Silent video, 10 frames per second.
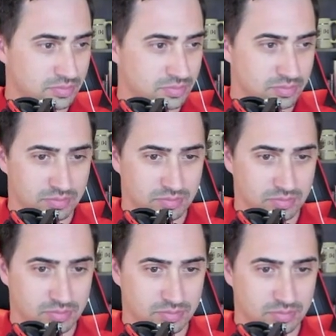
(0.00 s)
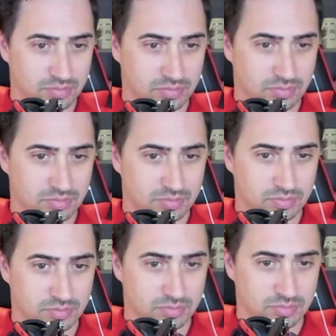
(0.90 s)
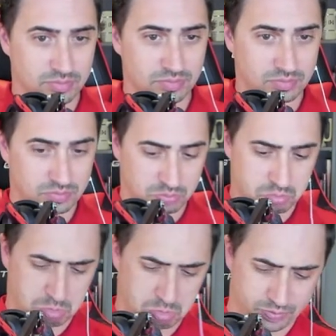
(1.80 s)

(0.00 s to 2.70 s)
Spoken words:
(silent)